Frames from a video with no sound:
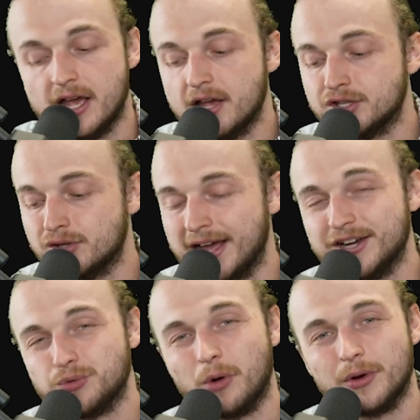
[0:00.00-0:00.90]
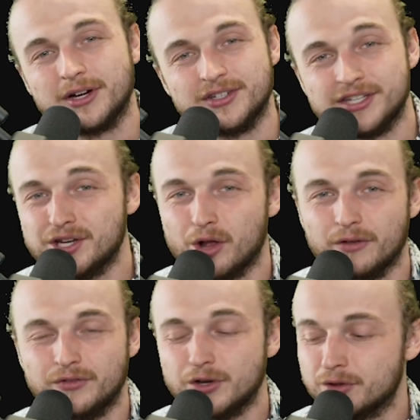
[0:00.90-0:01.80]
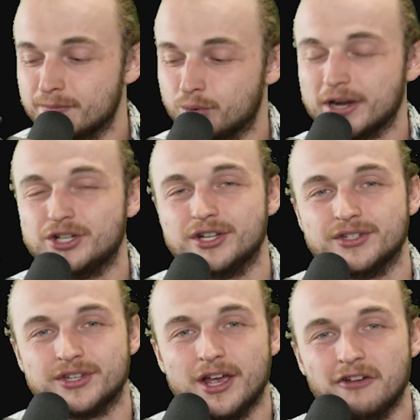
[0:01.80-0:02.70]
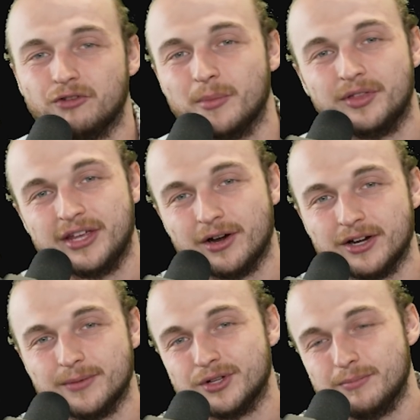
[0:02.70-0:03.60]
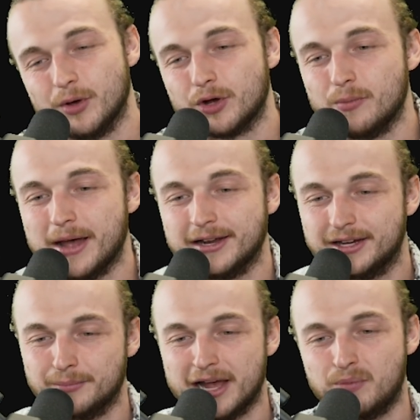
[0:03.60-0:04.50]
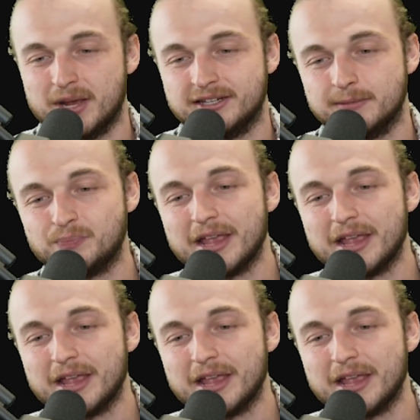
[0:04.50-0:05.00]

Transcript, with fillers: So that is where we're going to see all of you know the bridges from Ethereum to Milkomeda, in my opinion.